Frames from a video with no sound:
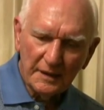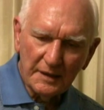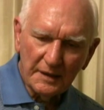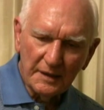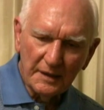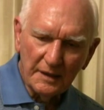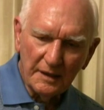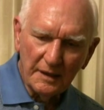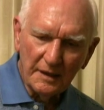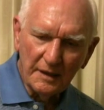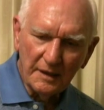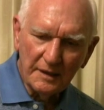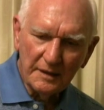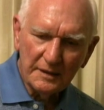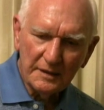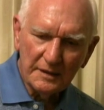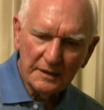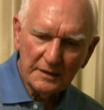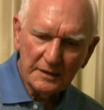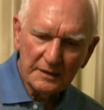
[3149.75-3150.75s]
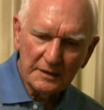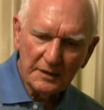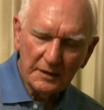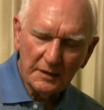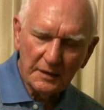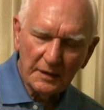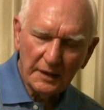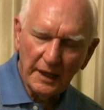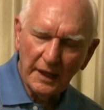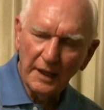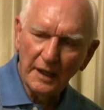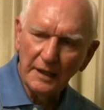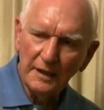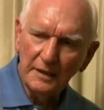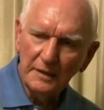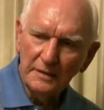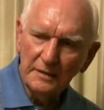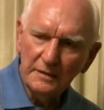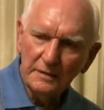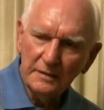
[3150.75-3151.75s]
uh, had
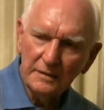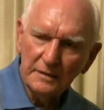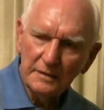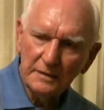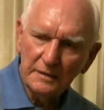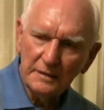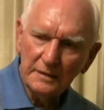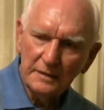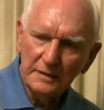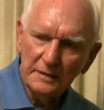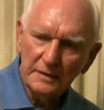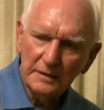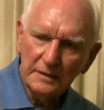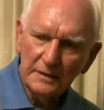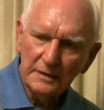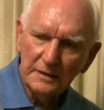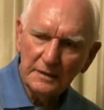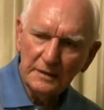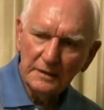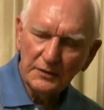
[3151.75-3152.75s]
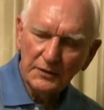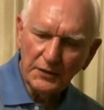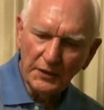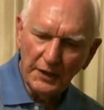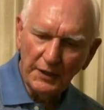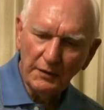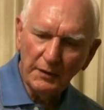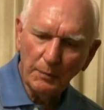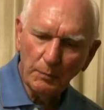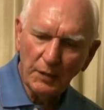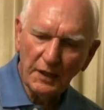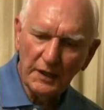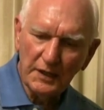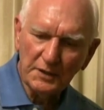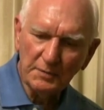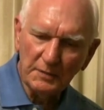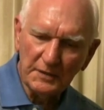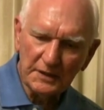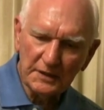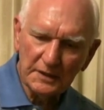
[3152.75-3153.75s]
three
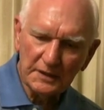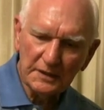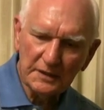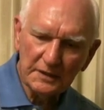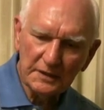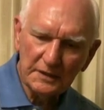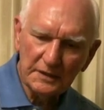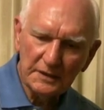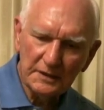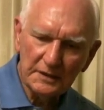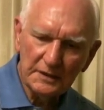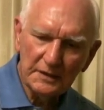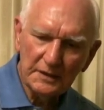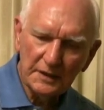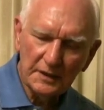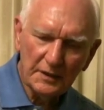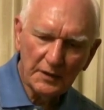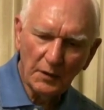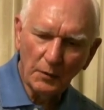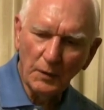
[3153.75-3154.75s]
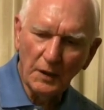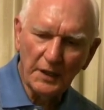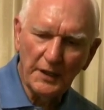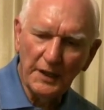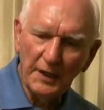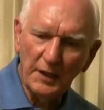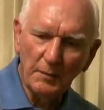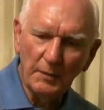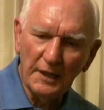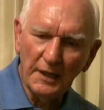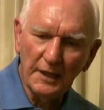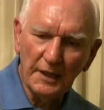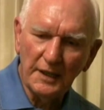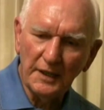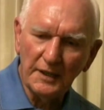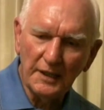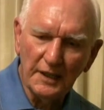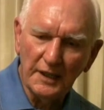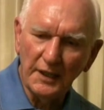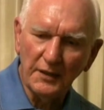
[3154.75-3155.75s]
replacements. There wasn't anybody
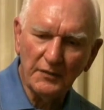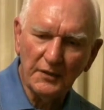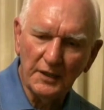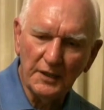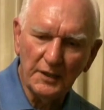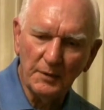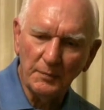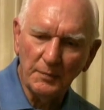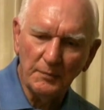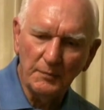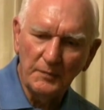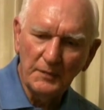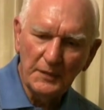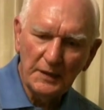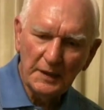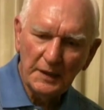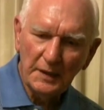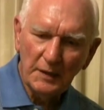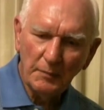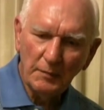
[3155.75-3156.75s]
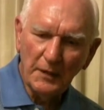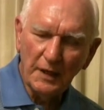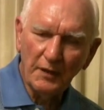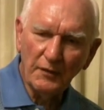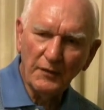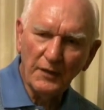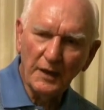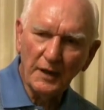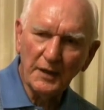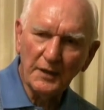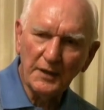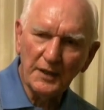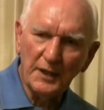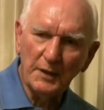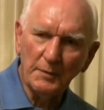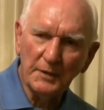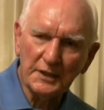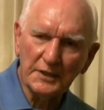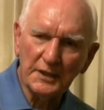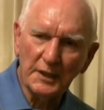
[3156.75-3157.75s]
left in the, my fire
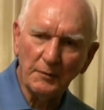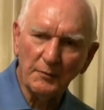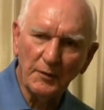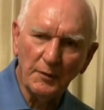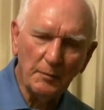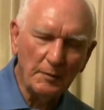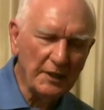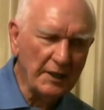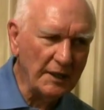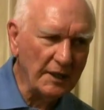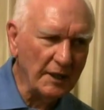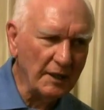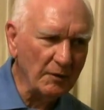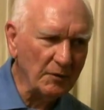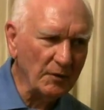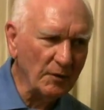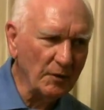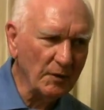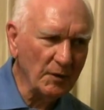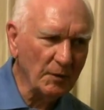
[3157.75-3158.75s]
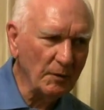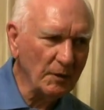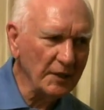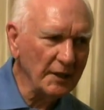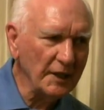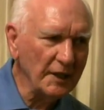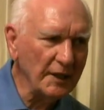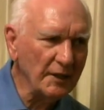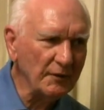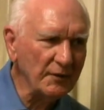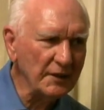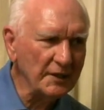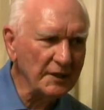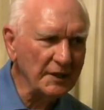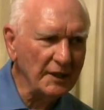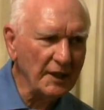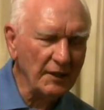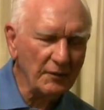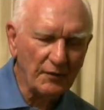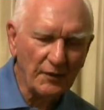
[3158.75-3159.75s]
team except for me. I was the only one left
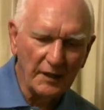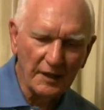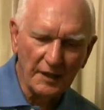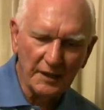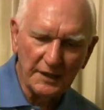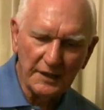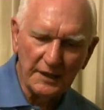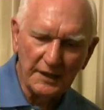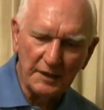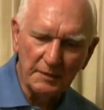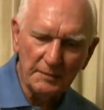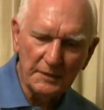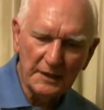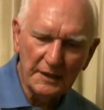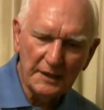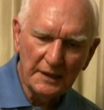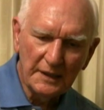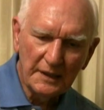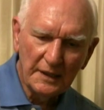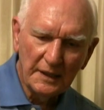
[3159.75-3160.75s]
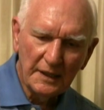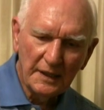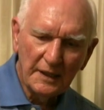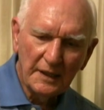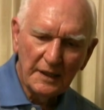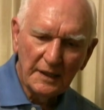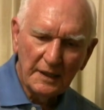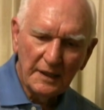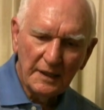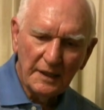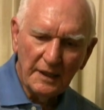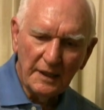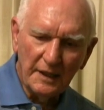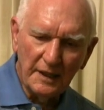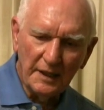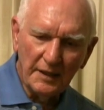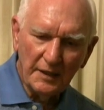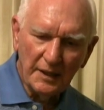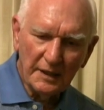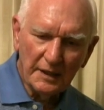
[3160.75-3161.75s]
that fire team.
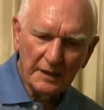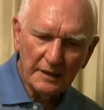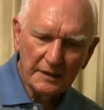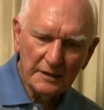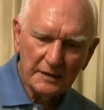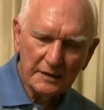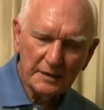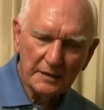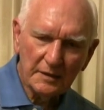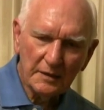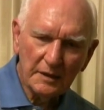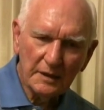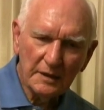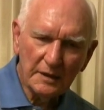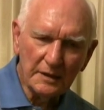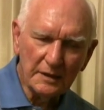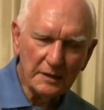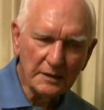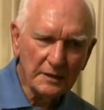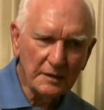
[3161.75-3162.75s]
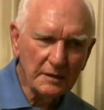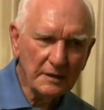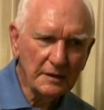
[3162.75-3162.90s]
And the